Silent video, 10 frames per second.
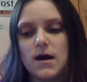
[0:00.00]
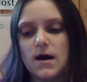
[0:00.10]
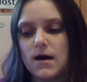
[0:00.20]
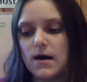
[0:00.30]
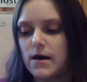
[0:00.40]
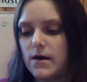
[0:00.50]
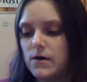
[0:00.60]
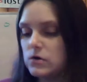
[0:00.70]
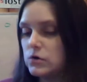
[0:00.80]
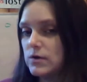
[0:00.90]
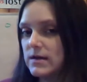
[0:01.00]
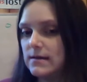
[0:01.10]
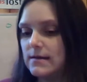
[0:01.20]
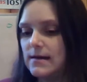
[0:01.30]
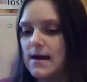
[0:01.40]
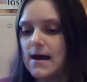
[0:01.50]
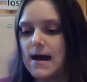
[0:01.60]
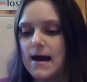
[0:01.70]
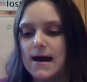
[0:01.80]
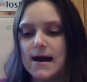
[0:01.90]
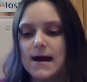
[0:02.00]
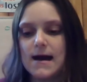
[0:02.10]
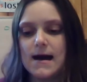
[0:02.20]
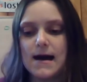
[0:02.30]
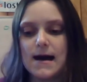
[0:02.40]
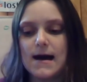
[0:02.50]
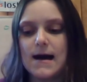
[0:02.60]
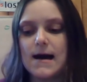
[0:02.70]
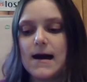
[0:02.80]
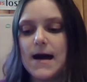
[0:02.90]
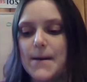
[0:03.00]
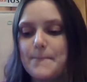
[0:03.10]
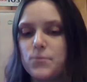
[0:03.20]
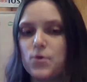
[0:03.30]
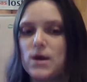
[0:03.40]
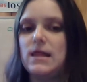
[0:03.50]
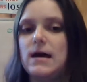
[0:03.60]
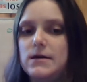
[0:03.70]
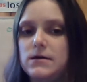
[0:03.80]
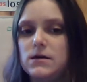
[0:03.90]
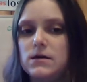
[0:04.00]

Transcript: a green, a a umbrella,